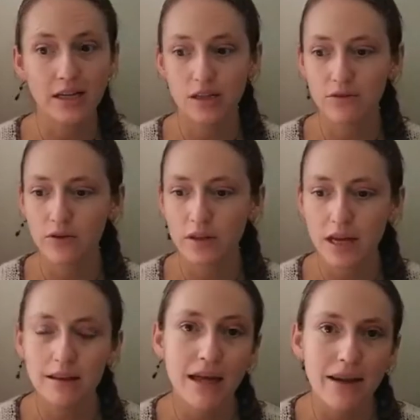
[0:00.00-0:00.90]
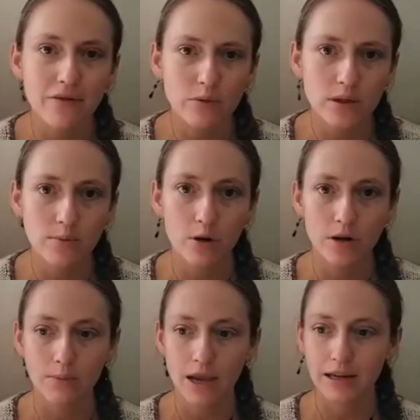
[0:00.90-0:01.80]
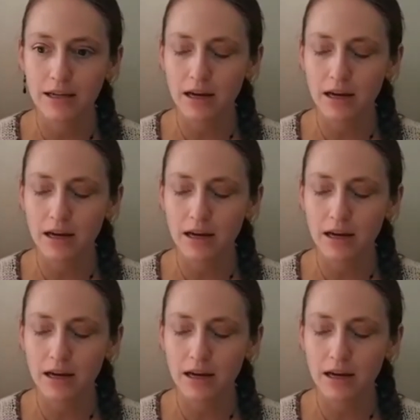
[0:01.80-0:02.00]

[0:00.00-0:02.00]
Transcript: I didn't feel like life was supporting me.